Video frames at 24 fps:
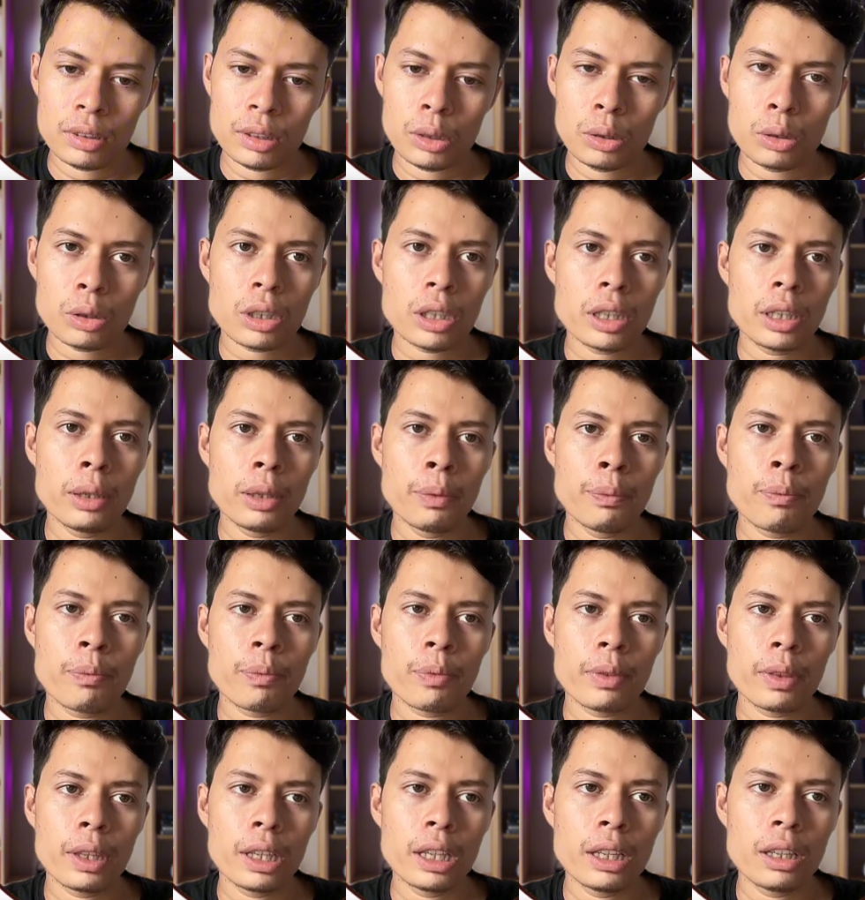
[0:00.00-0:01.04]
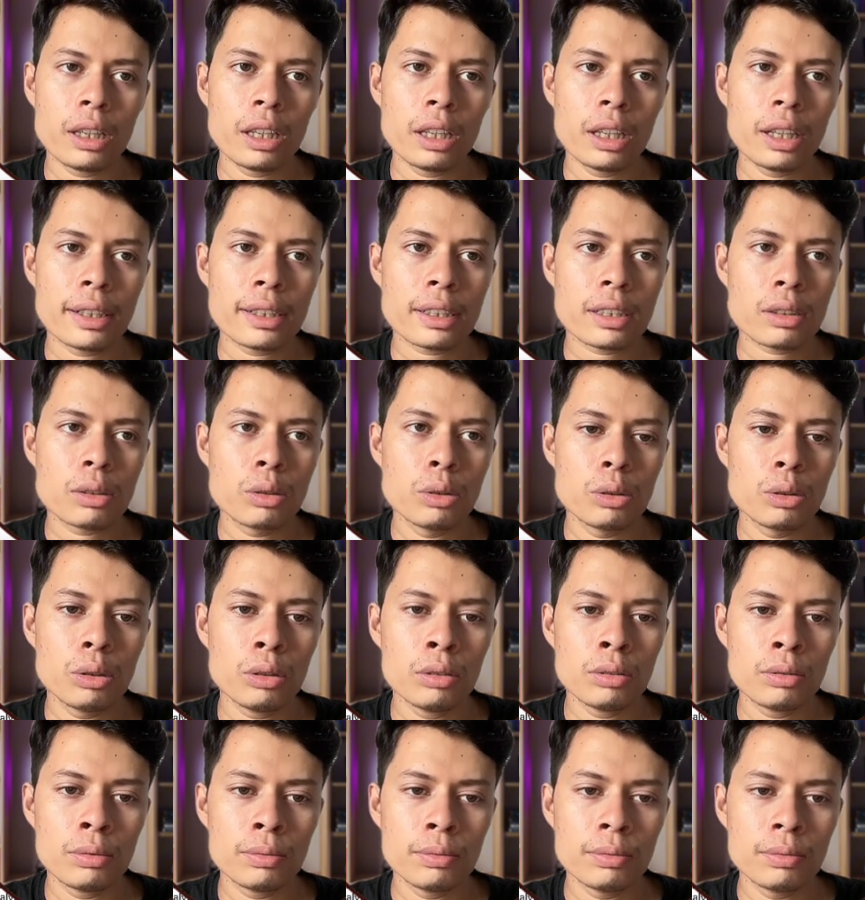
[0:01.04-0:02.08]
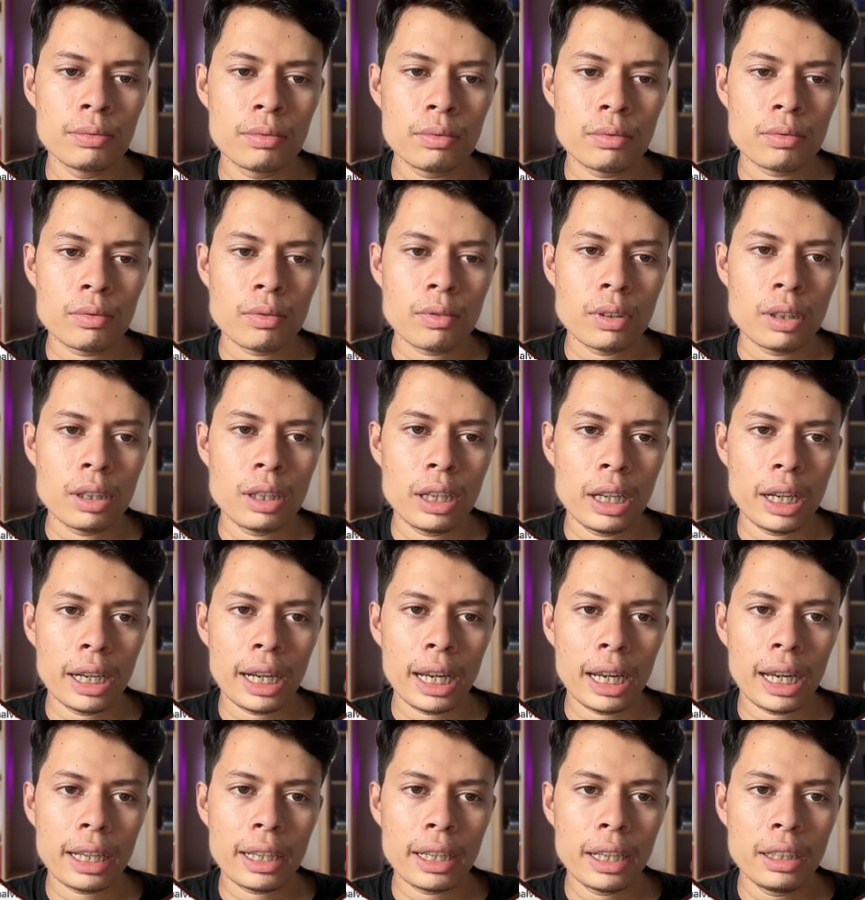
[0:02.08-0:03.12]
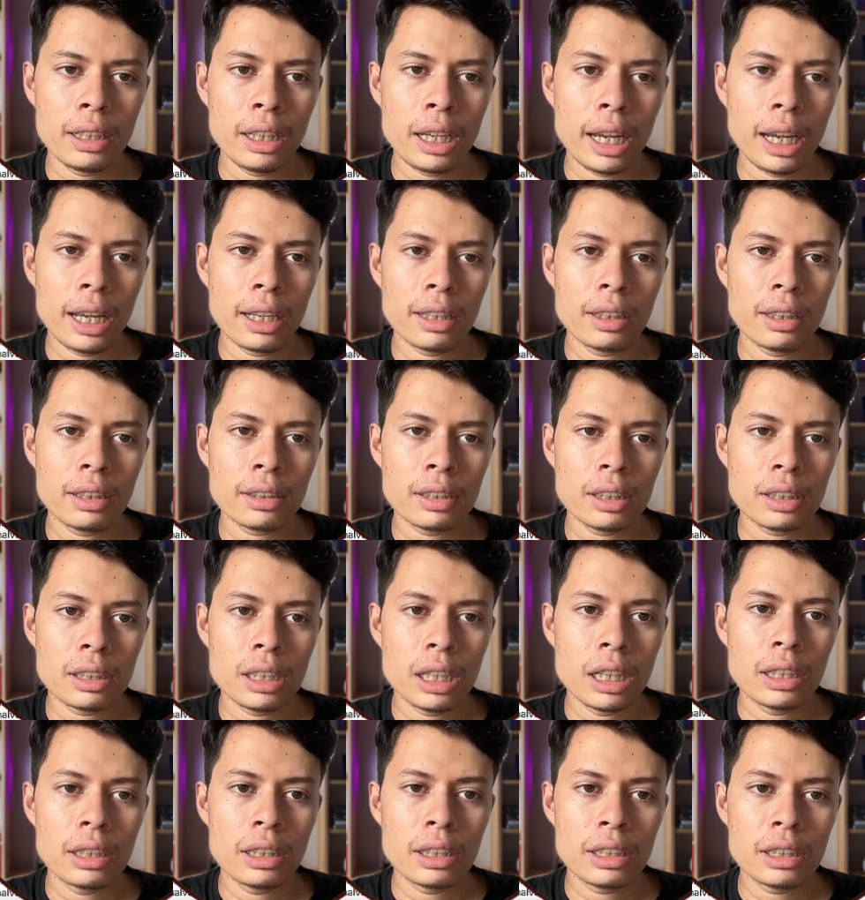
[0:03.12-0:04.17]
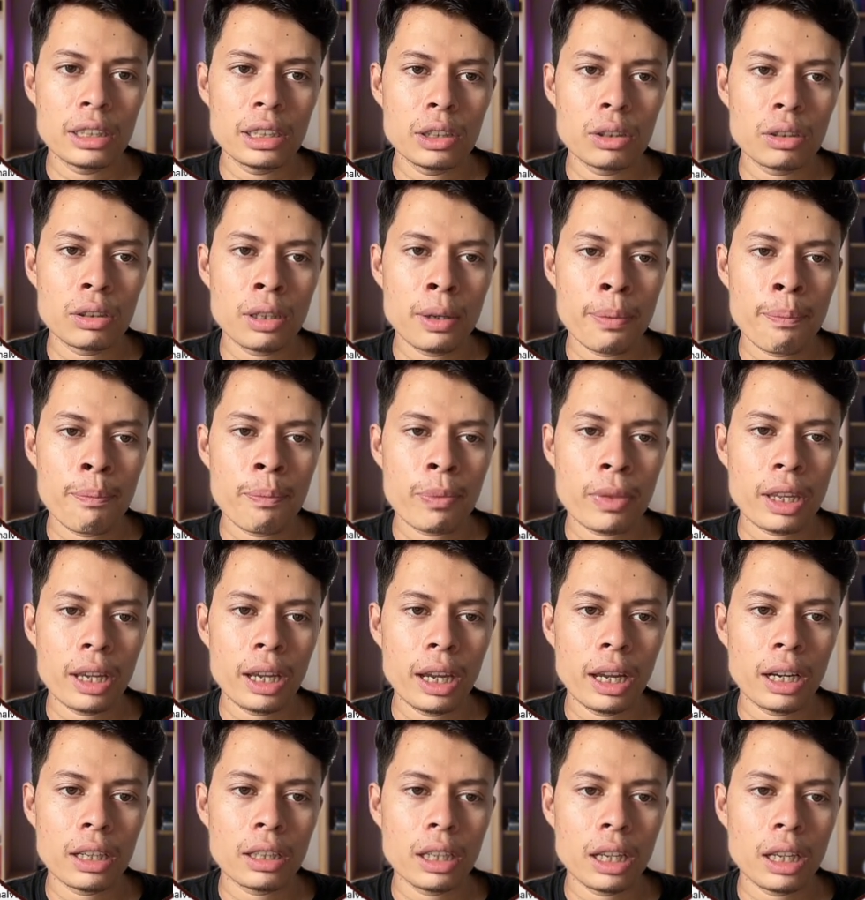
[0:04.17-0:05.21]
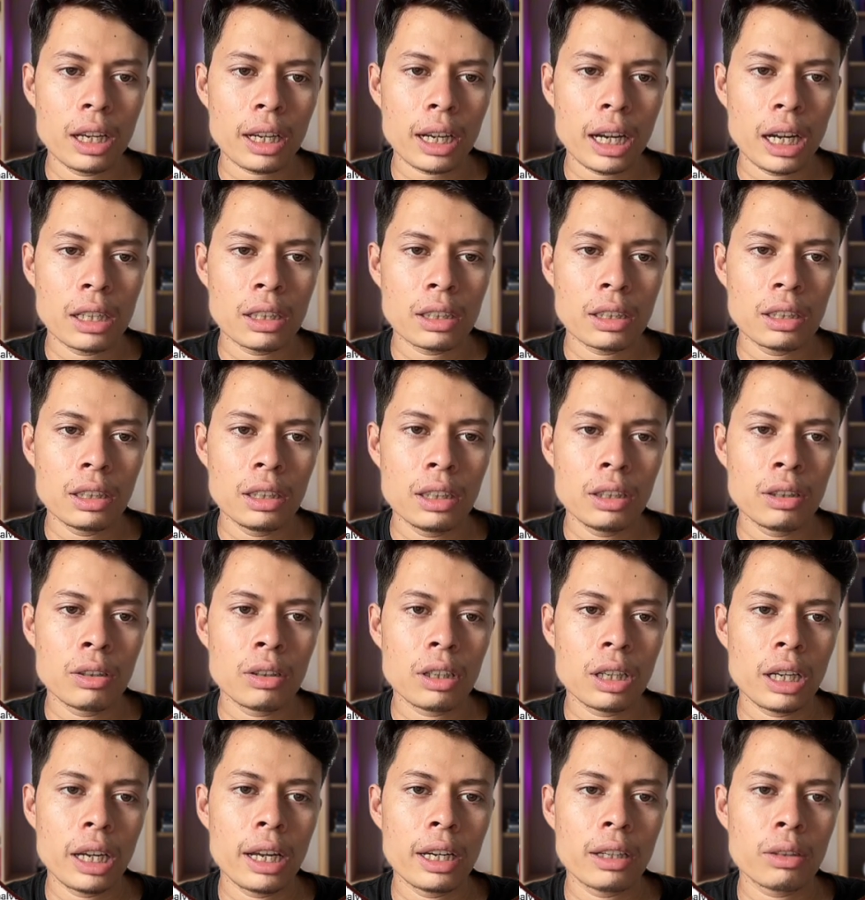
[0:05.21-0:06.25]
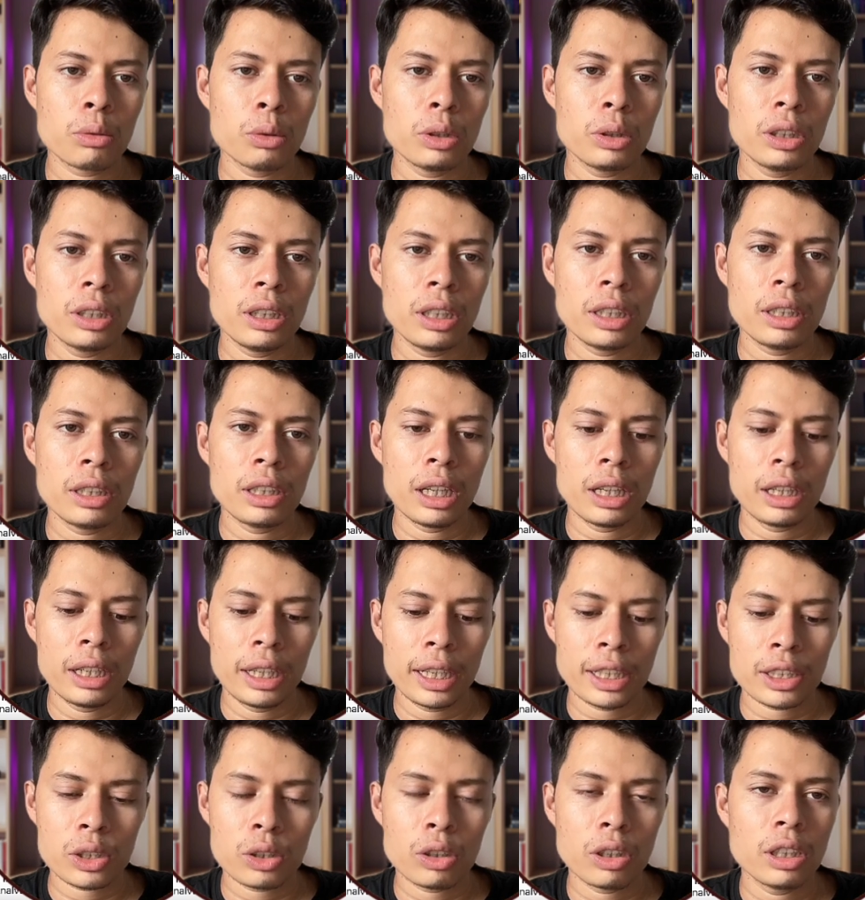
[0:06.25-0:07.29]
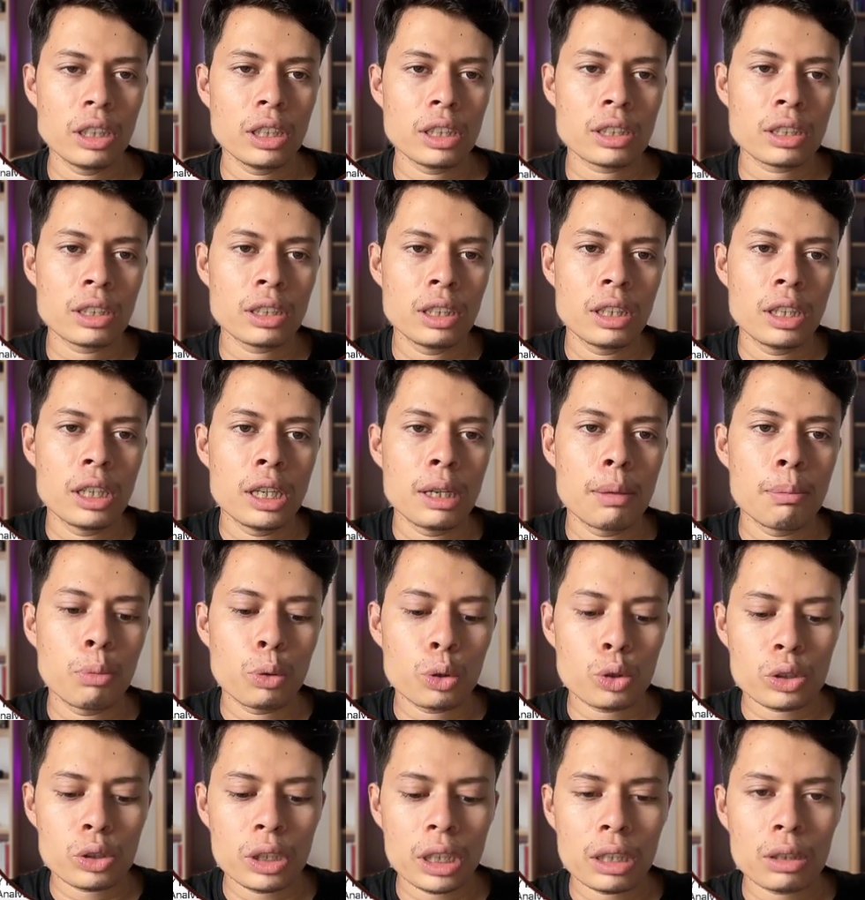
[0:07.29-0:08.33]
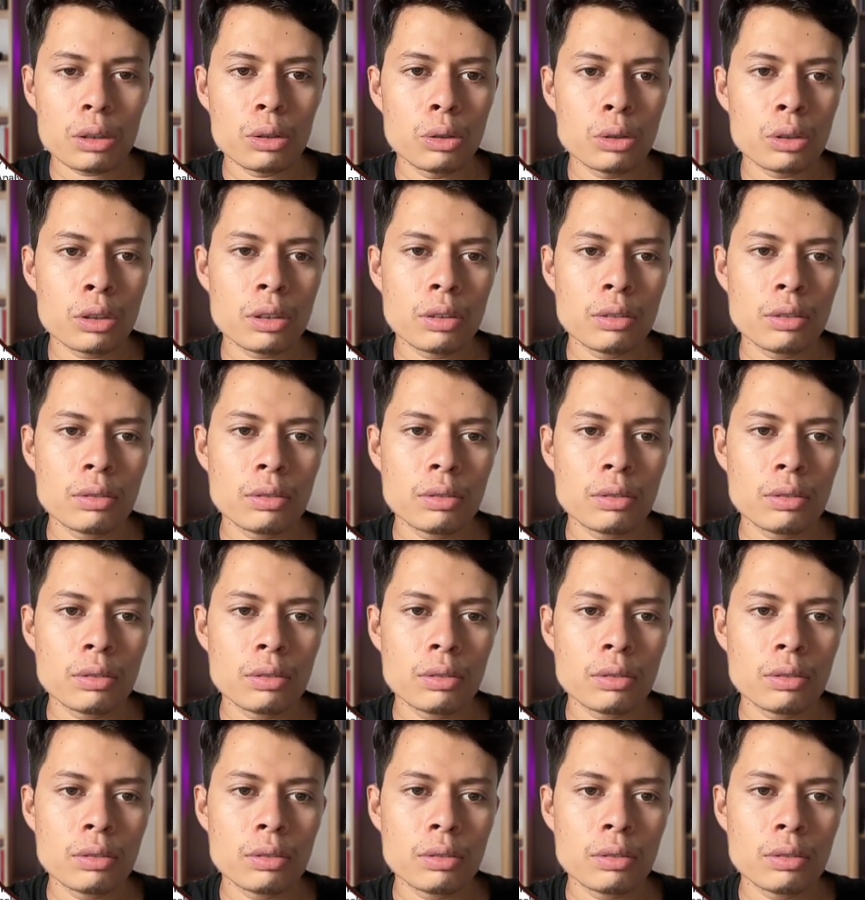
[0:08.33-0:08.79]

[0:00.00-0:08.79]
Okay, then let's go here again, and this is the region and the country, and we need the next one is postal code.